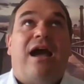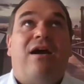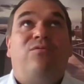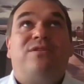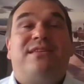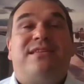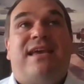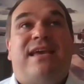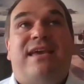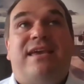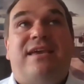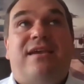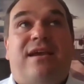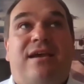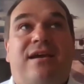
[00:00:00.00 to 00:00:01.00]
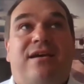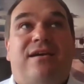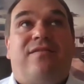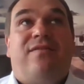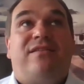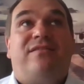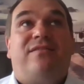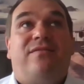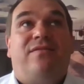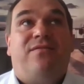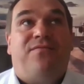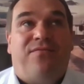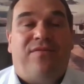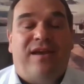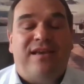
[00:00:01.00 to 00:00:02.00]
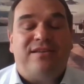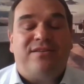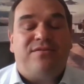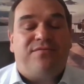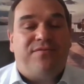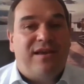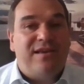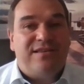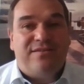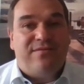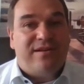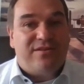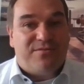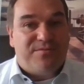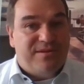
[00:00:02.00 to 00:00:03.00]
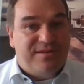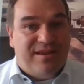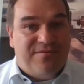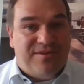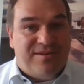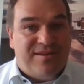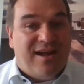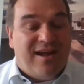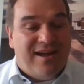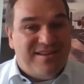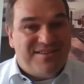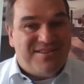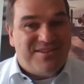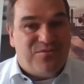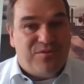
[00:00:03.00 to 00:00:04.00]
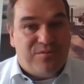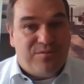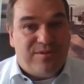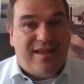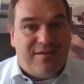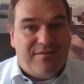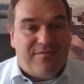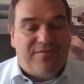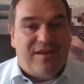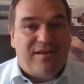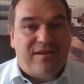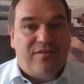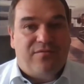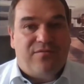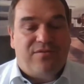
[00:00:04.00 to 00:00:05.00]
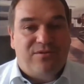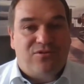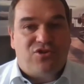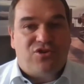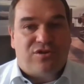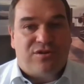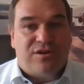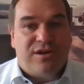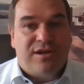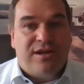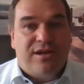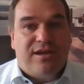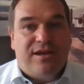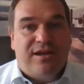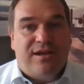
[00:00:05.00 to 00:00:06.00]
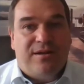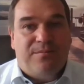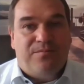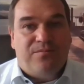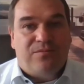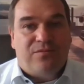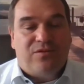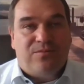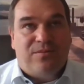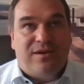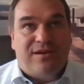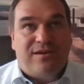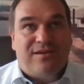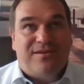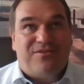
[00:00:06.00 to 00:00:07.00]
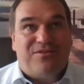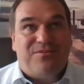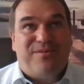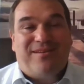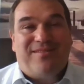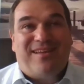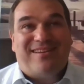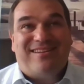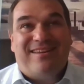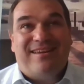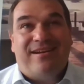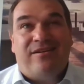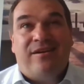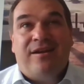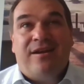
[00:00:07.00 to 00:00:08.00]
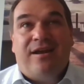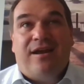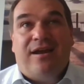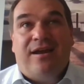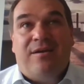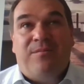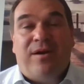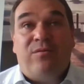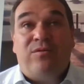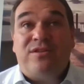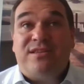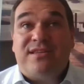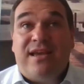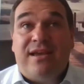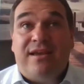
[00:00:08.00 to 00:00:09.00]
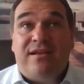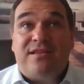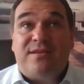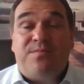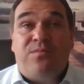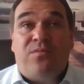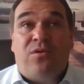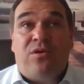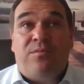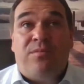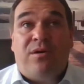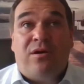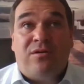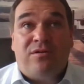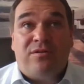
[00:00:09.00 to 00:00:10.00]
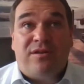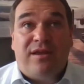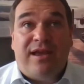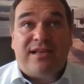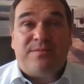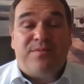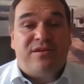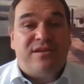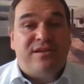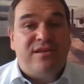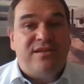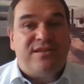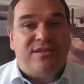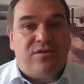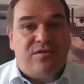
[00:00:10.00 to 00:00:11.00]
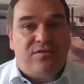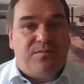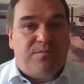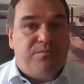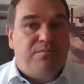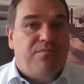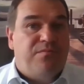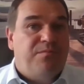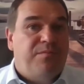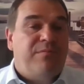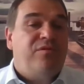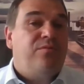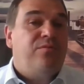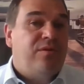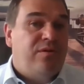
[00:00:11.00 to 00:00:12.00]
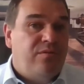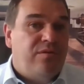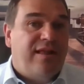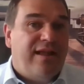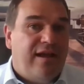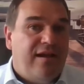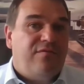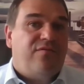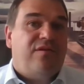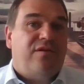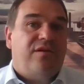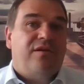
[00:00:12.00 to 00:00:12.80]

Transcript: I would say that the face-to-face events will never die, so we will have that in the future. To make that clear, I would say it's more about expertise. So maybe we will have